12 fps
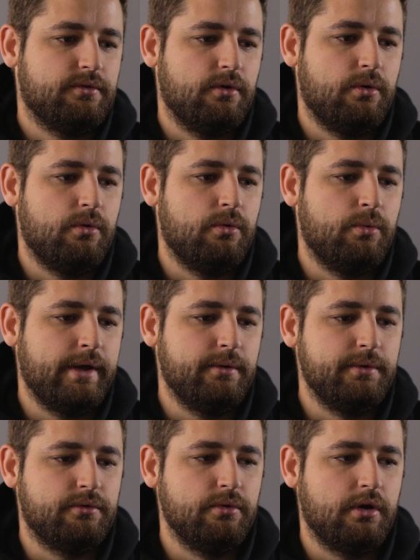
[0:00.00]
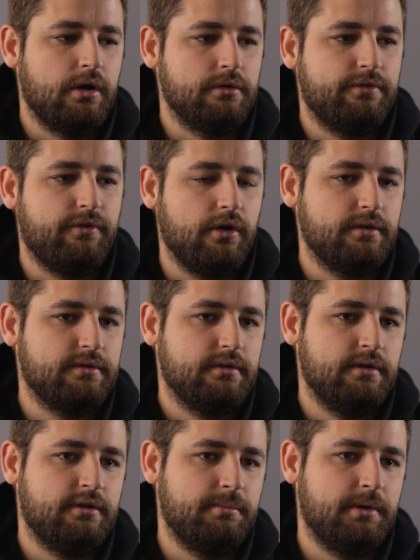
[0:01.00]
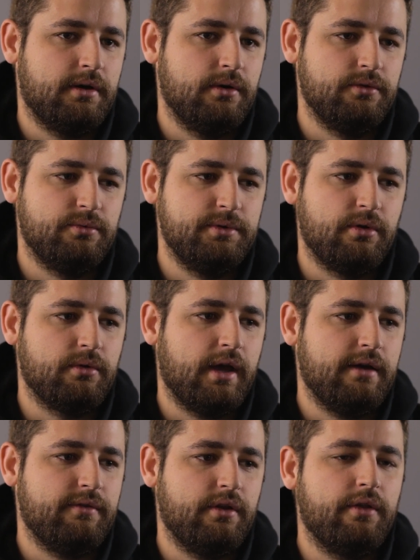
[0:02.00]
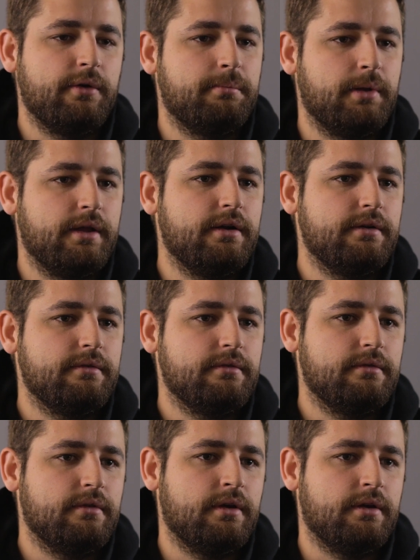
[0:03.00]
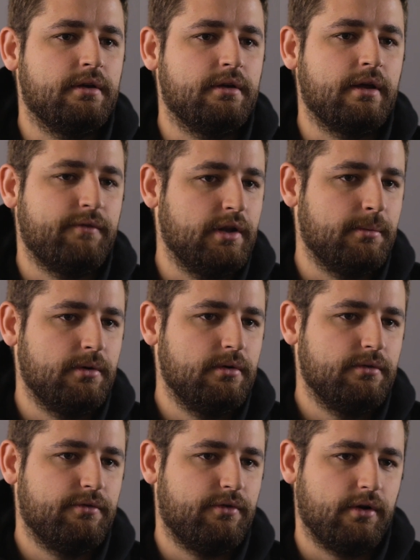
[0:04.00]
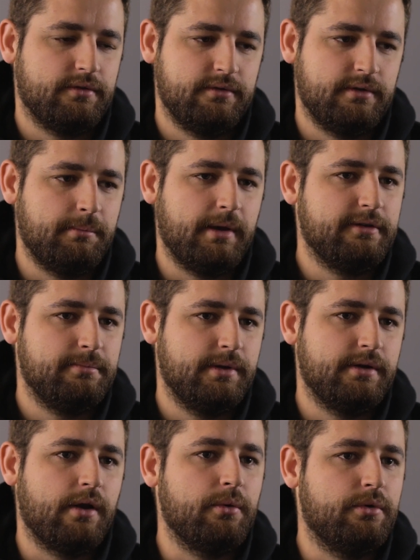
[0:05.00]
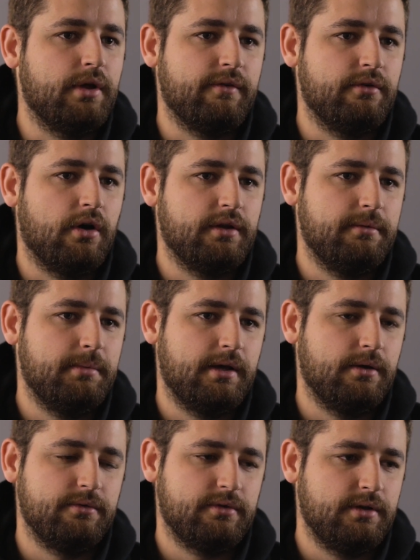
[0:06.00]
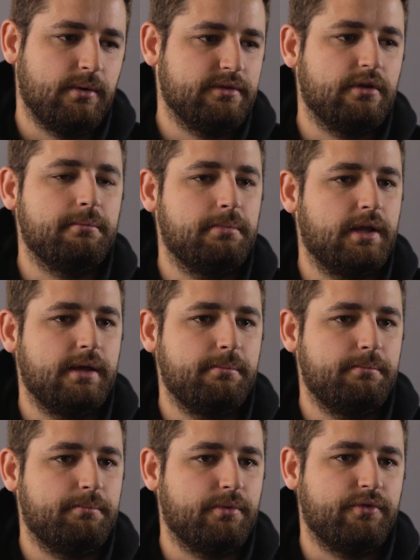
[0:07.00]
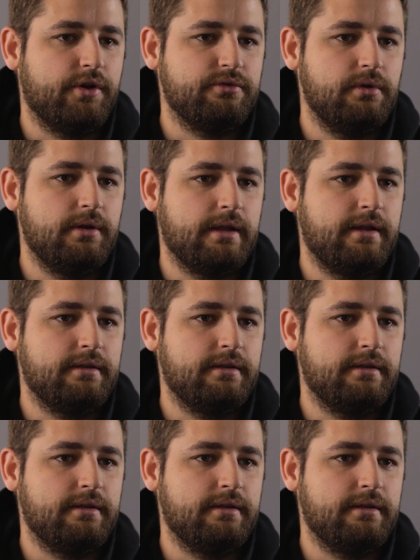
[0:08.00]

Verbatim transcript: So when we took out Fox, it's because we don't have another player Uh, available. Fox is the best player that we could have gotten because he was not playing professionally at